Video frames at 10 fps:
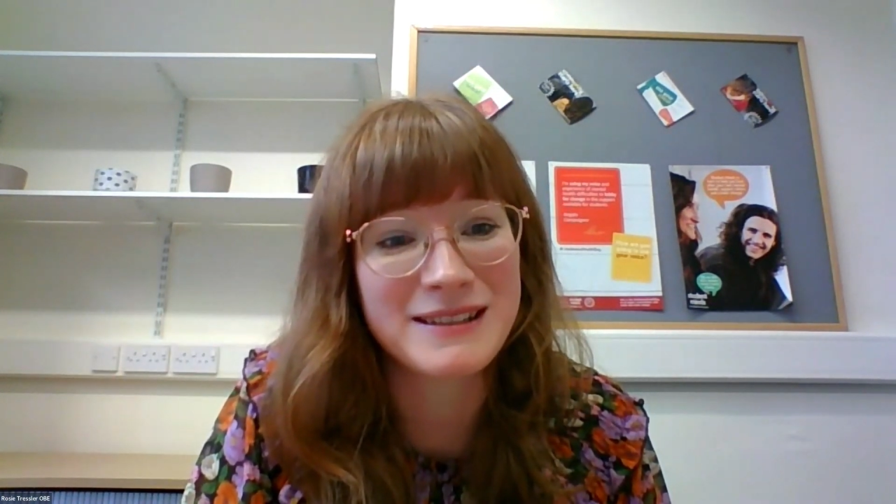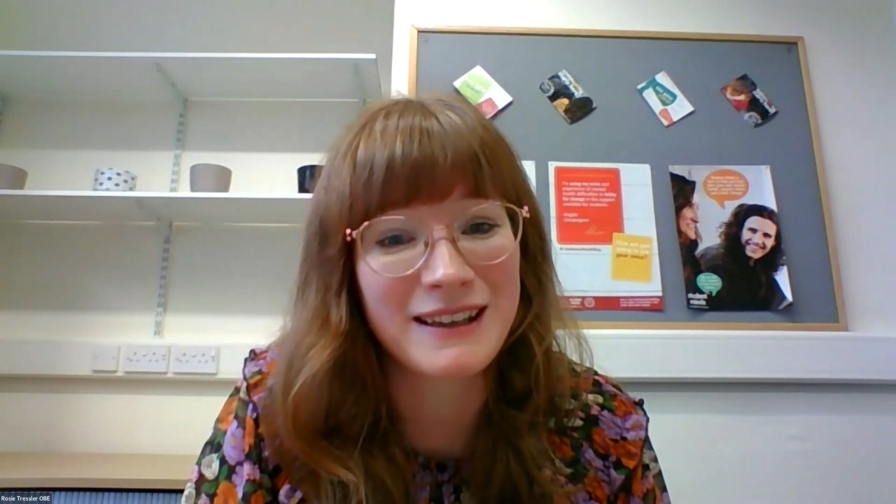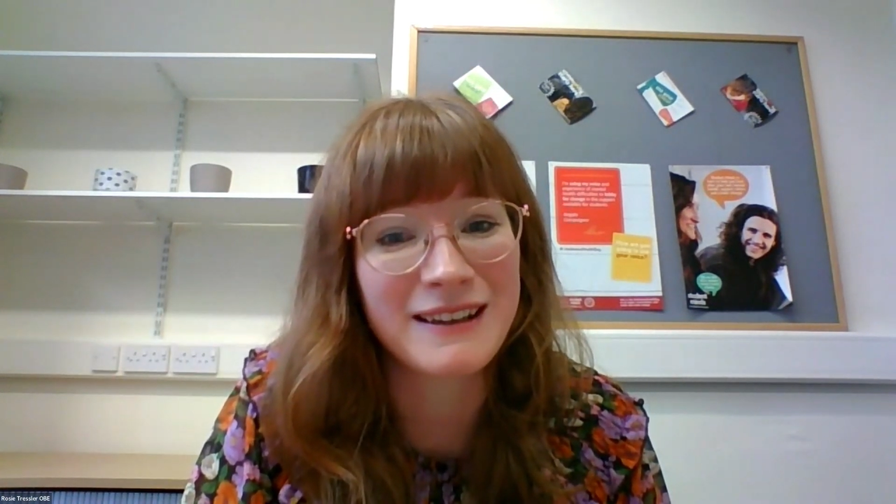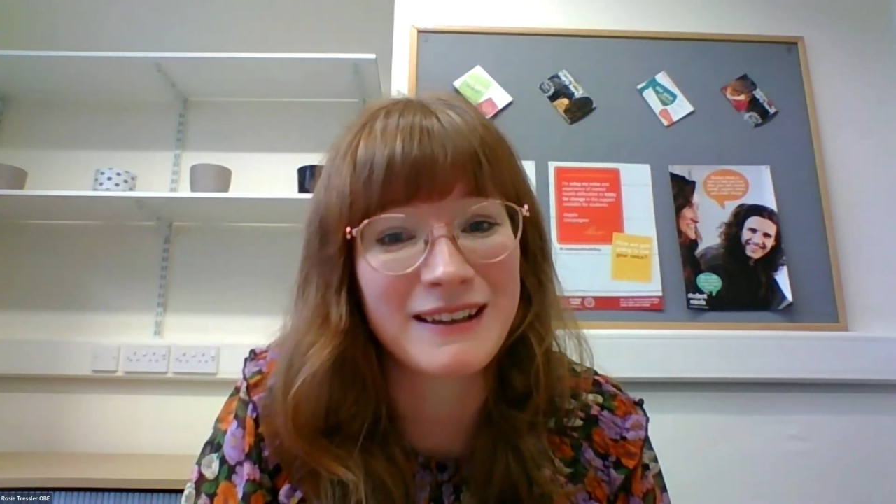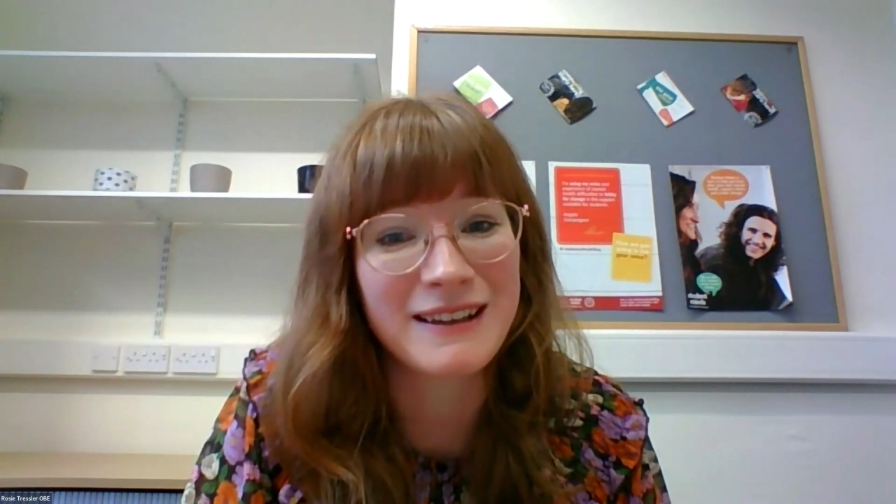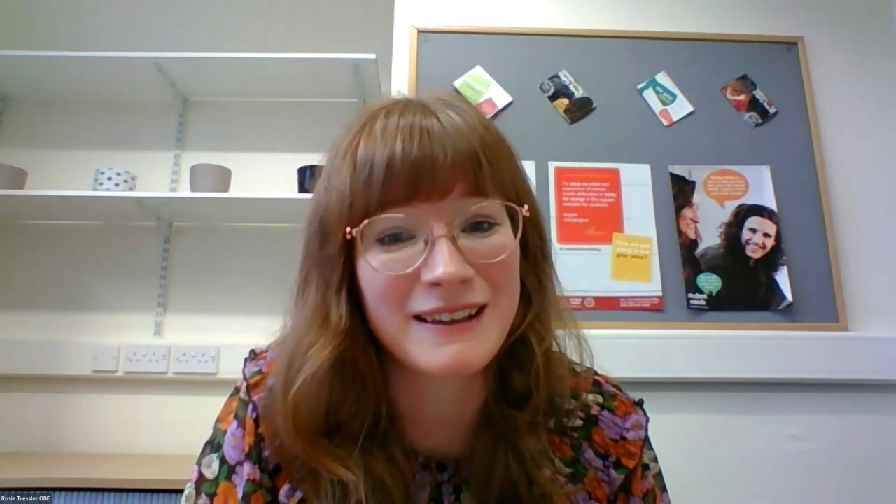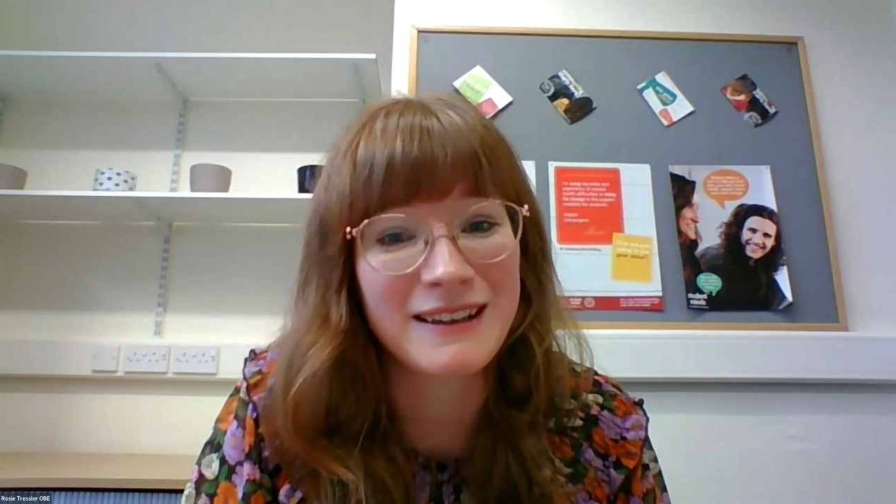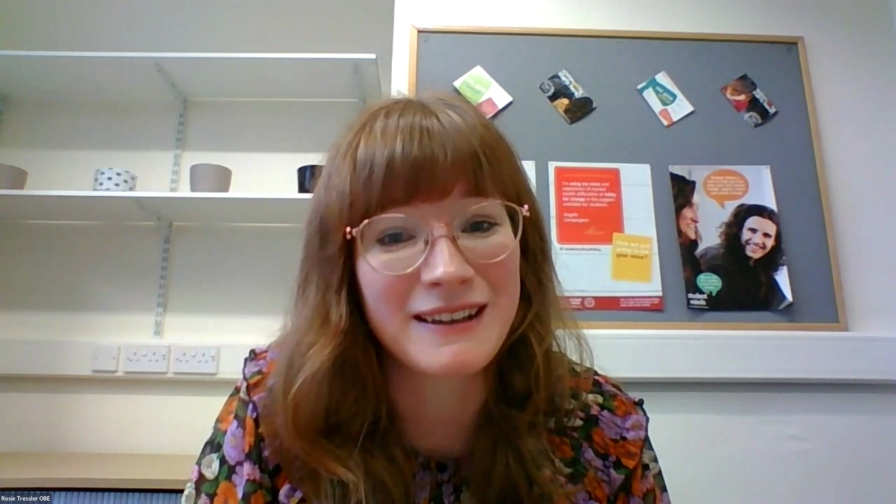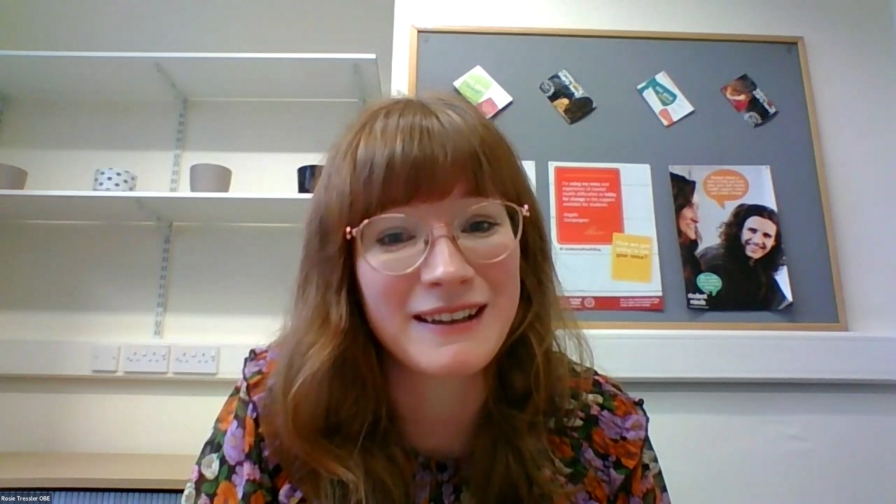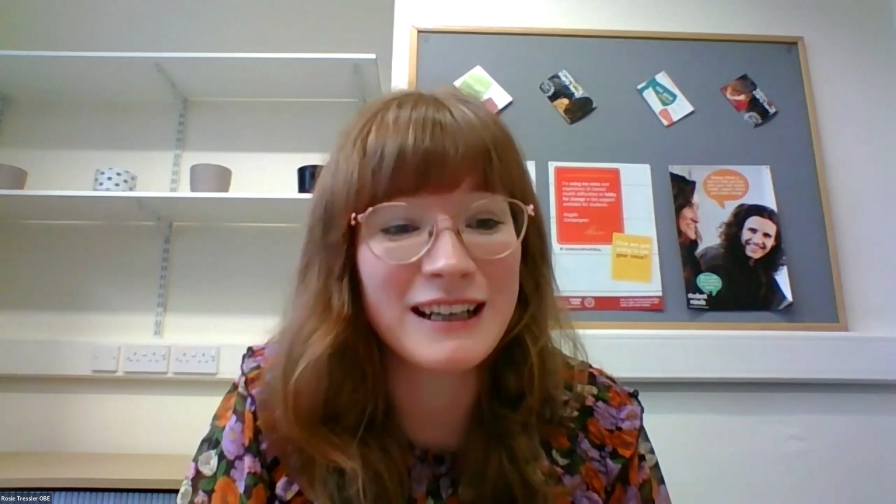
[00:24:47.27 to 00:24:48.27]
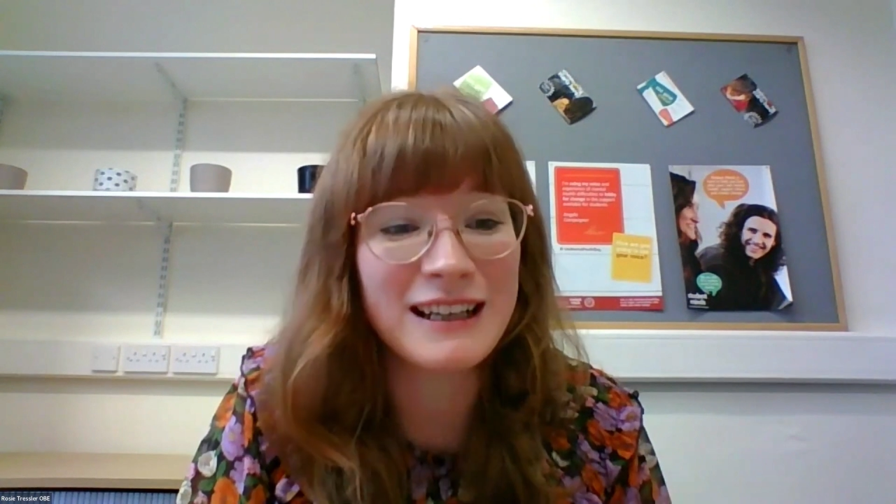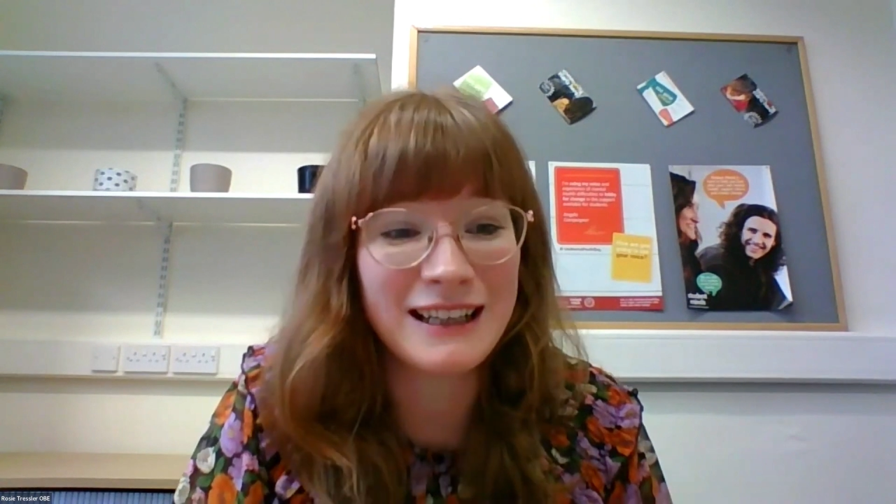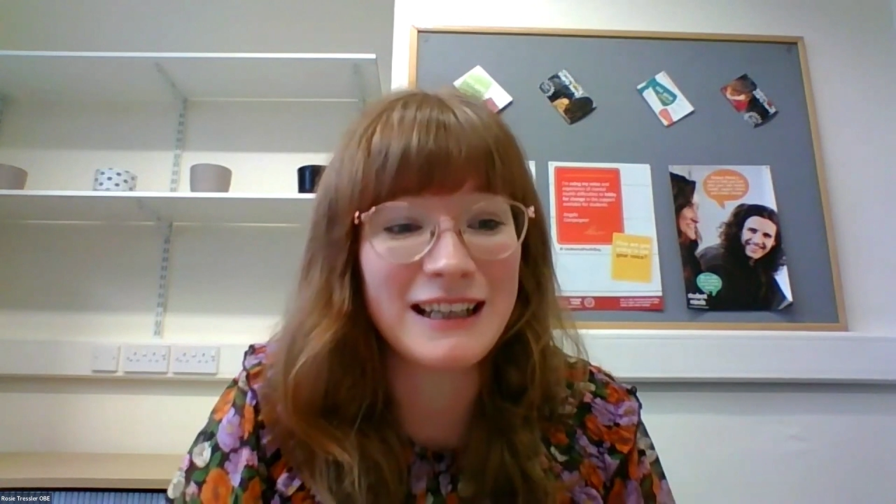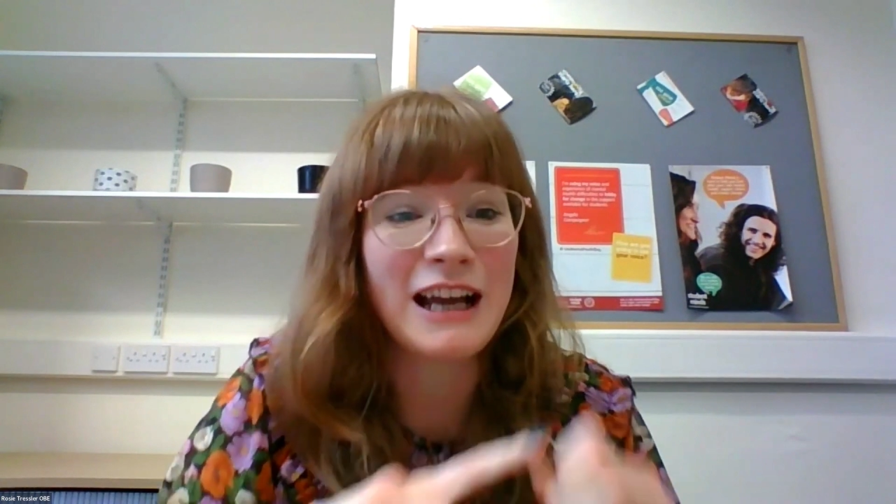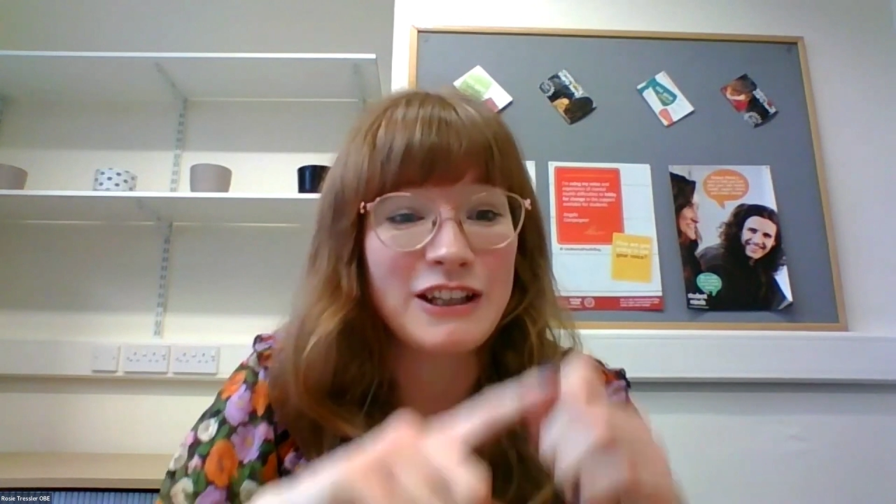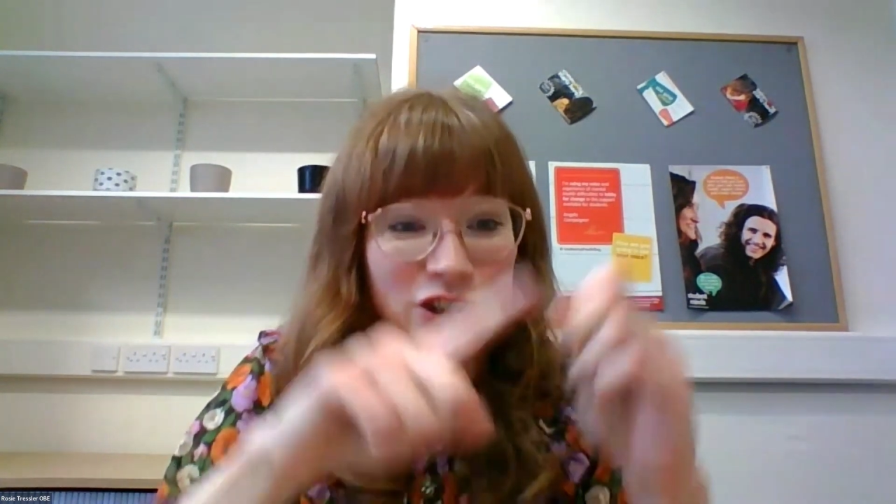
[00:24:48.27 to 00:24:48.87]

So to really